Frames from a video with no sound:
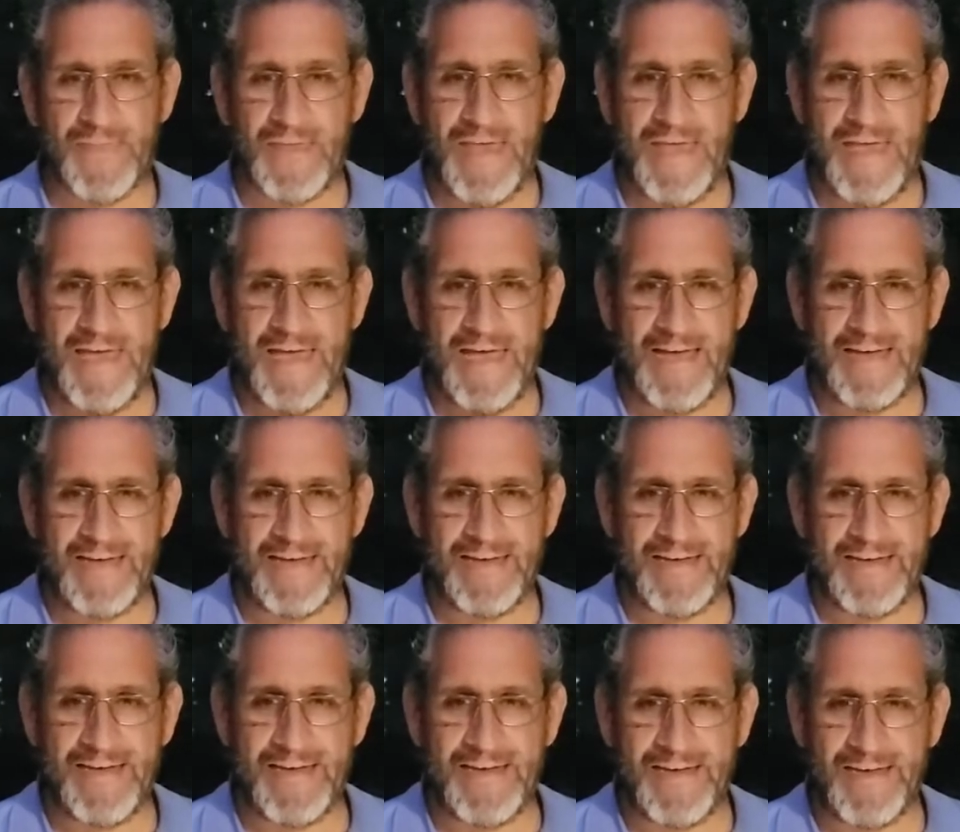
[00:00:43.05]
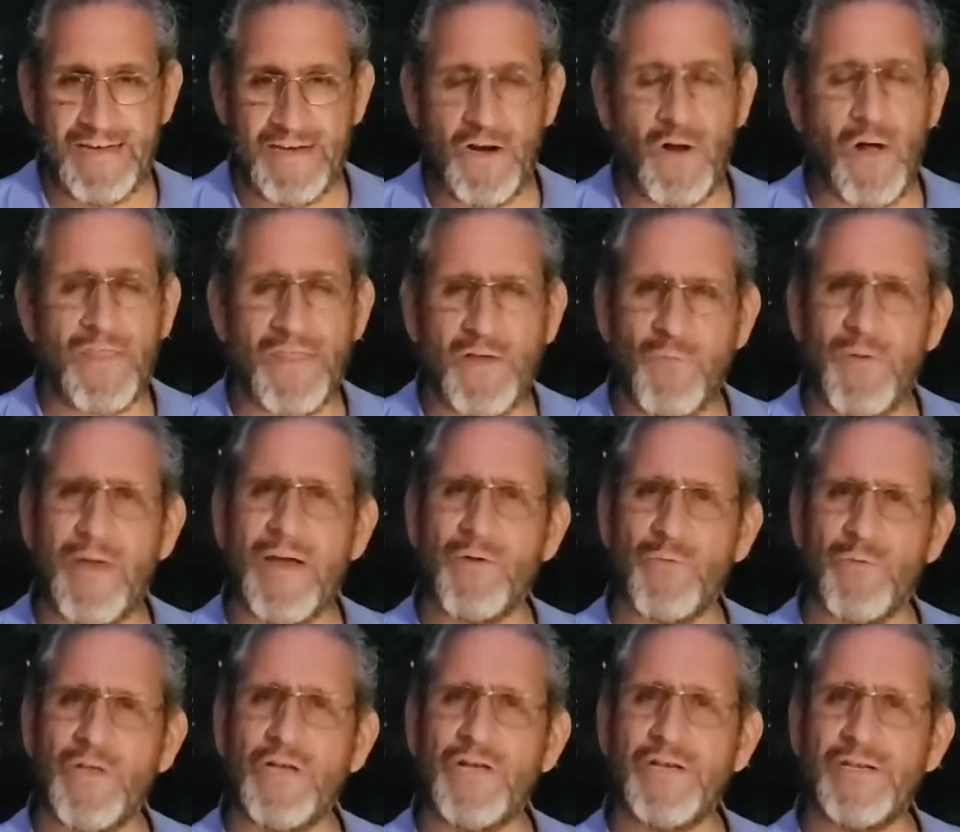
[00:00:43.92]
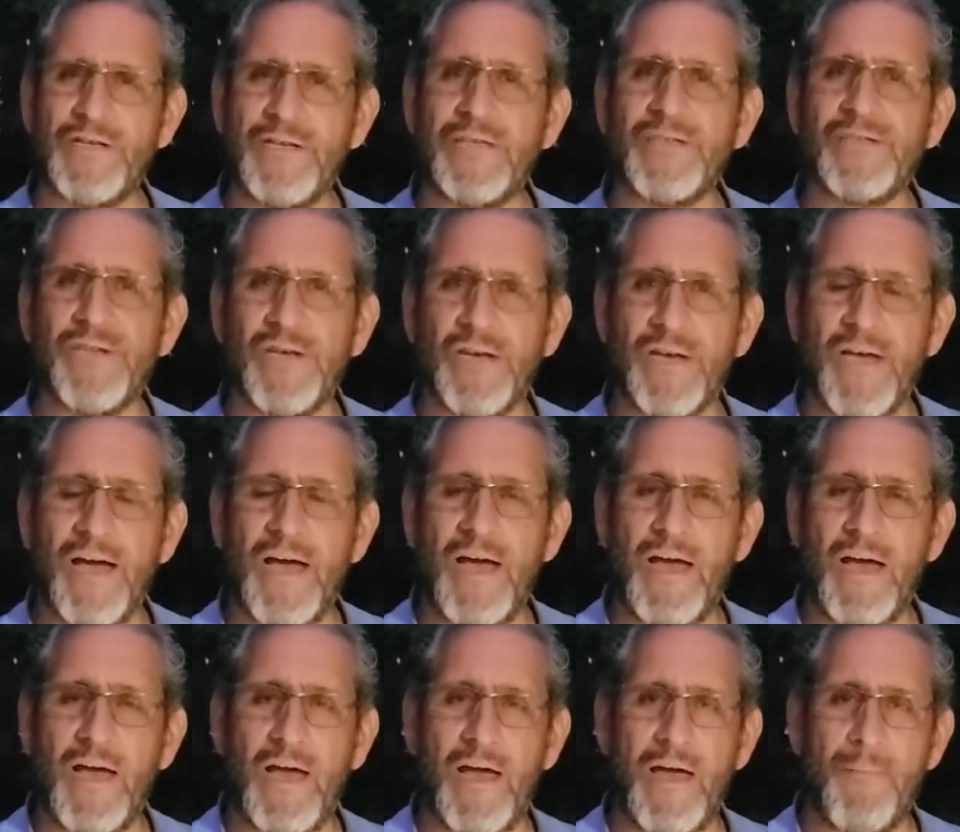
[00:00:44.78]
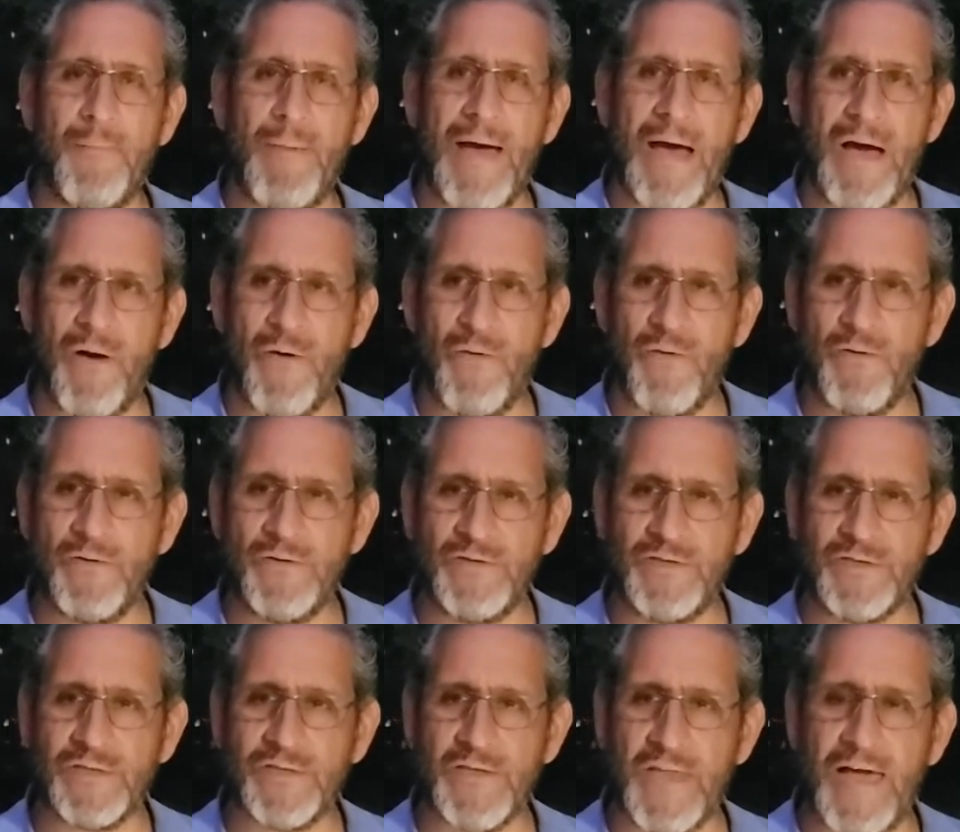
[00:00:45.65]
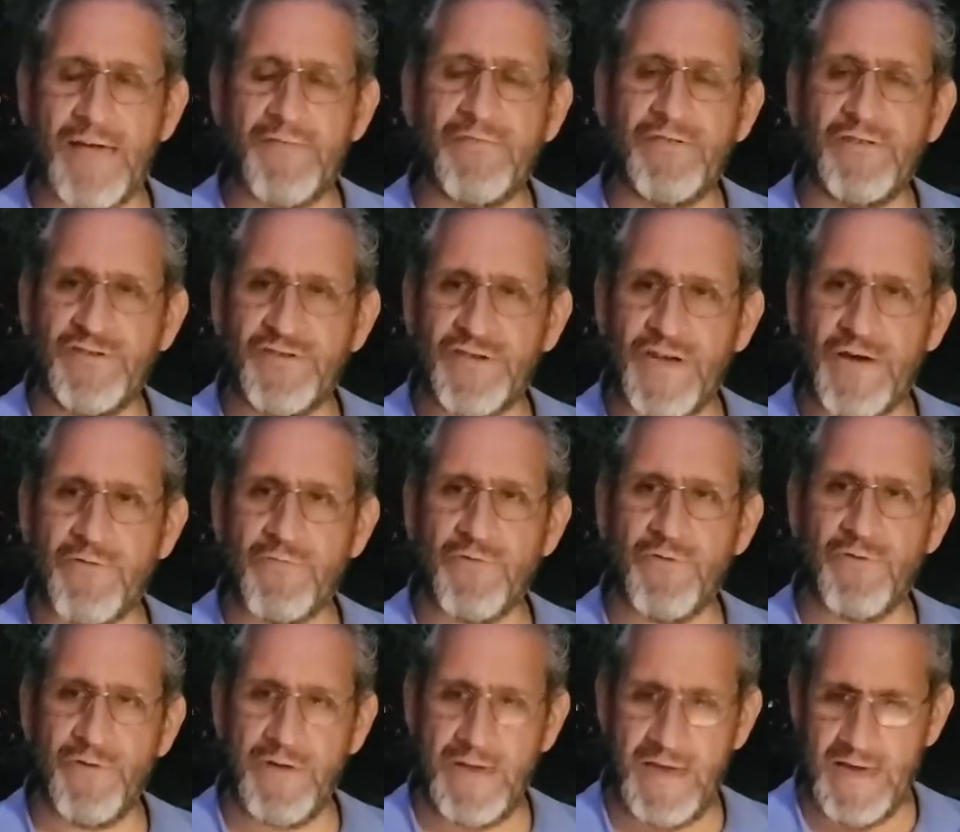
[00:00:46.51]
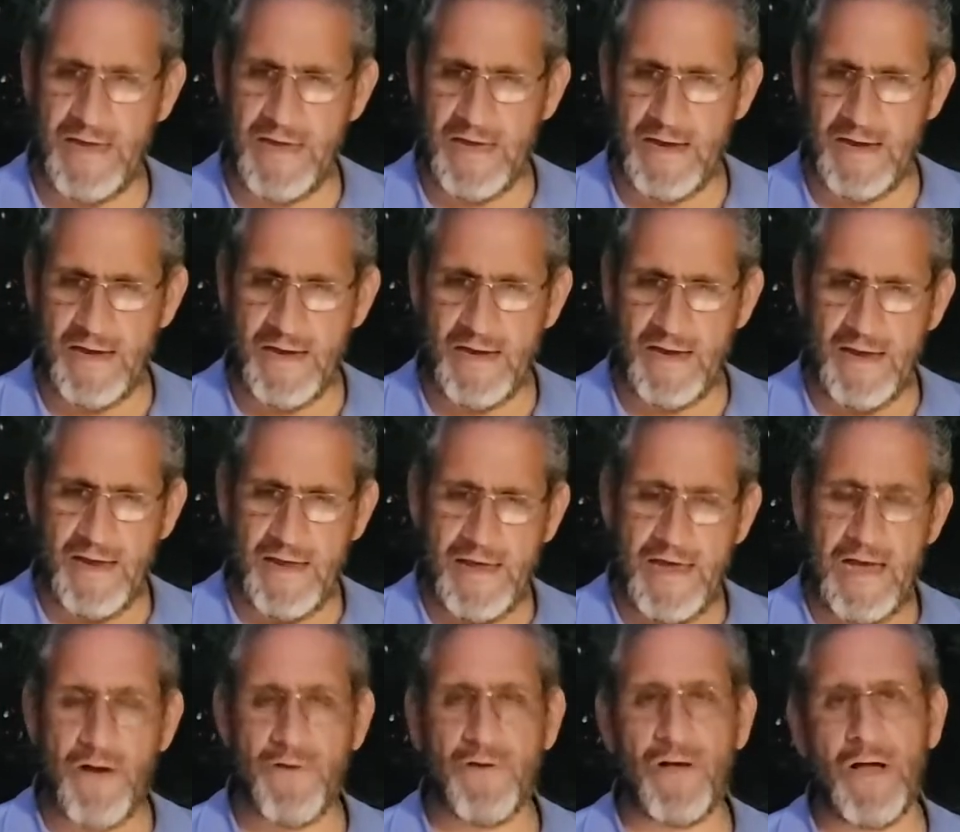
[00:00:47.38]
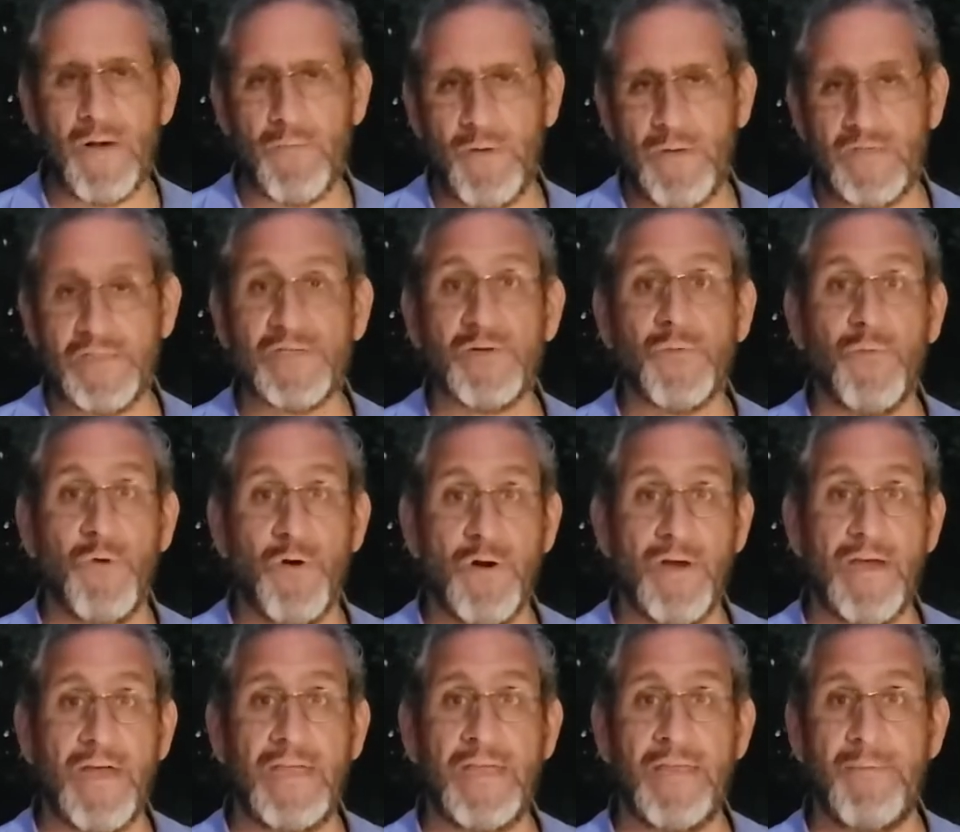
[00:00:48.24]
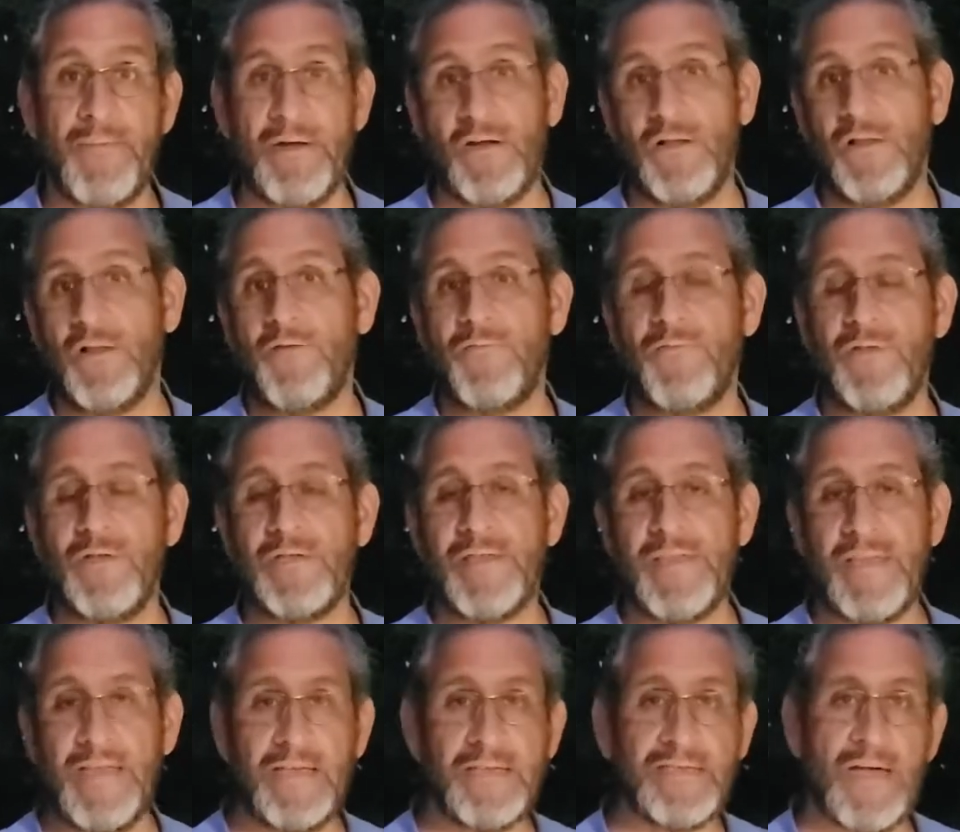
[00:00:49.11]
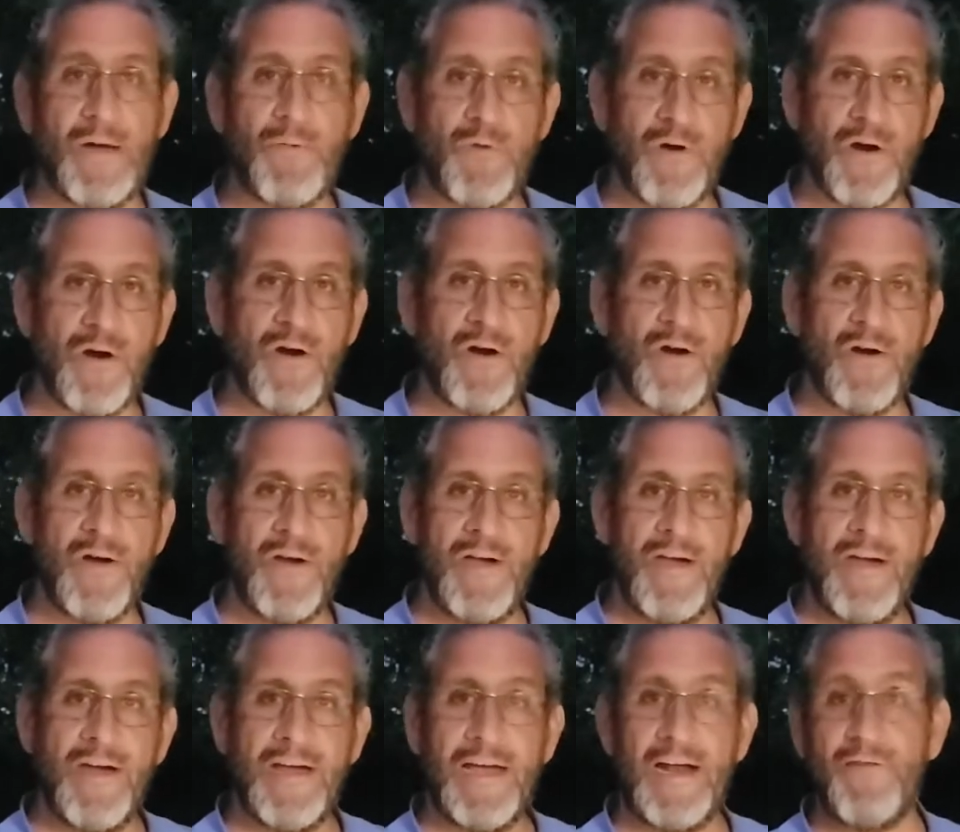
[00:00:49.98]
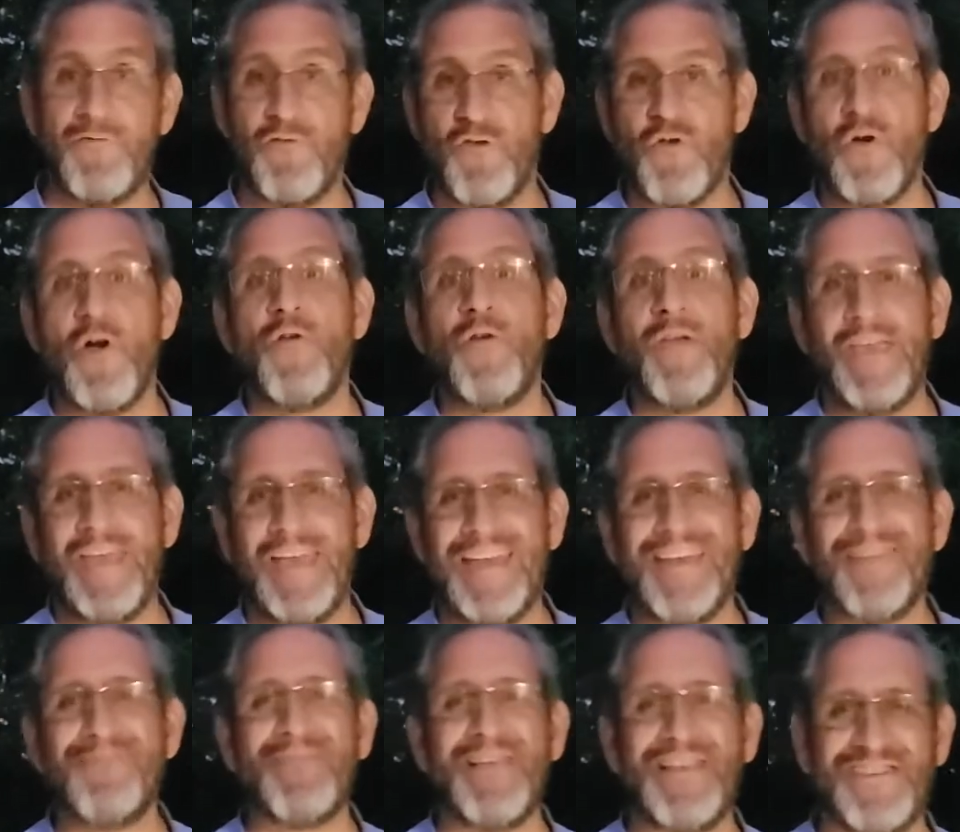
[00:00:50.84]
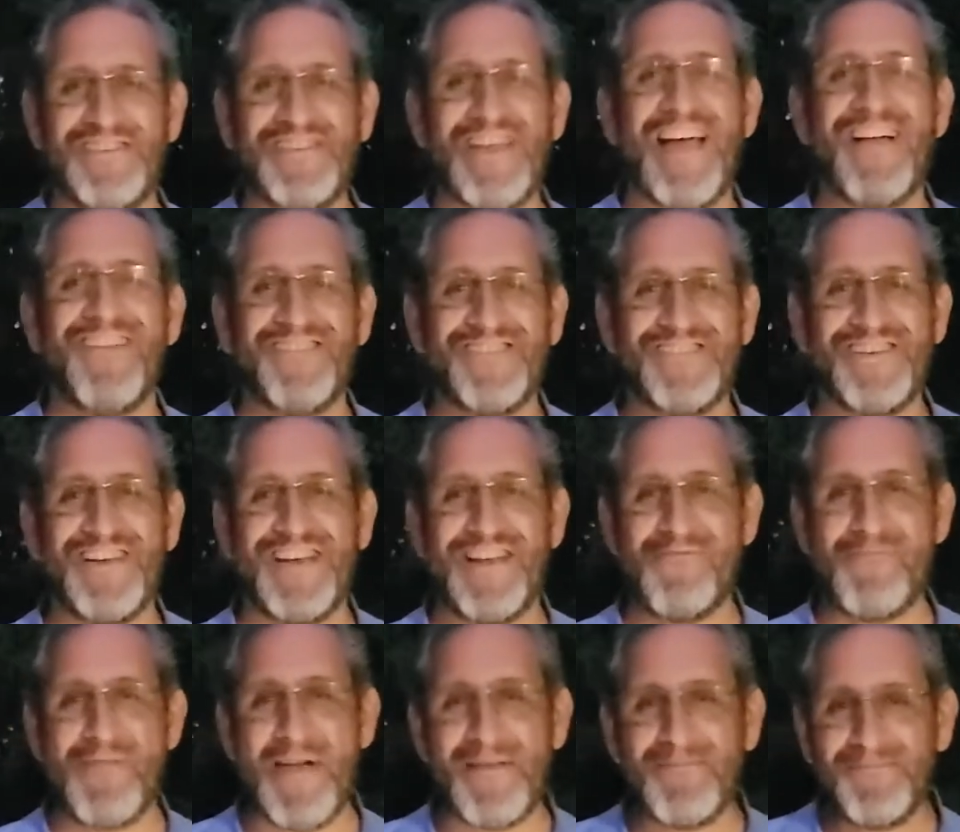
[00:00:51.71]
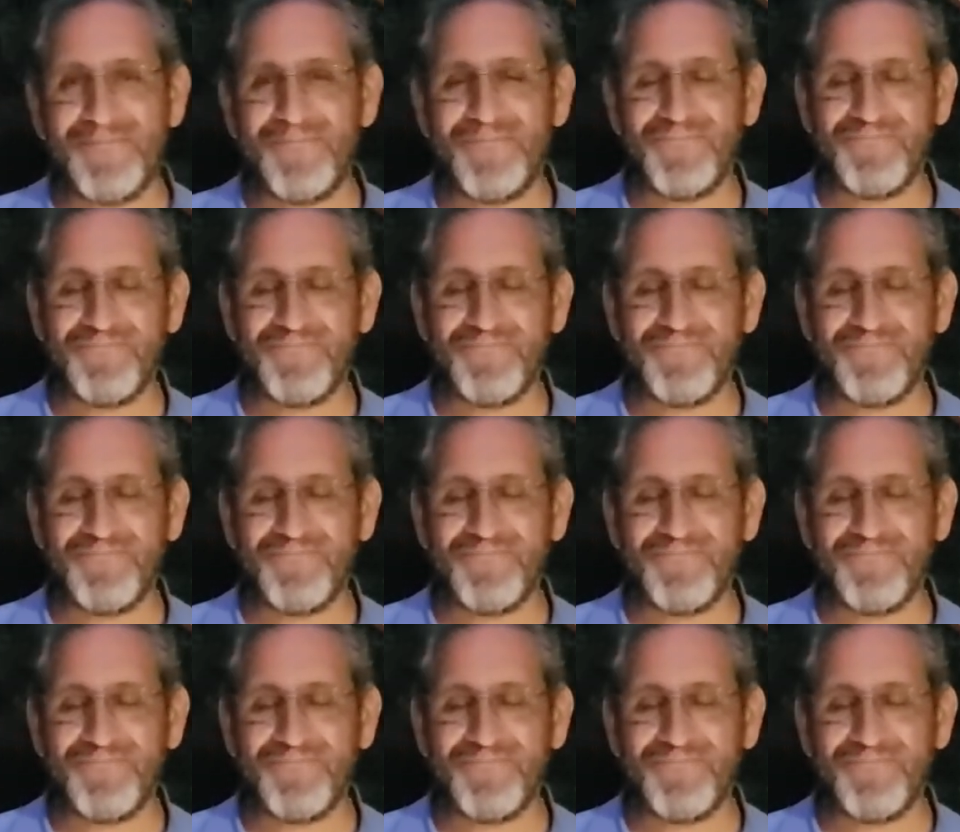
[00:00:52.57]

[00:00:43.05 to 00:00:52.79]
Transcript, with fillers: And, uh, you know, I think we had a really good teaching uh, about just life in general and how God wants to work in the middle of the things that we're kind of growing and being challenged in. Amen.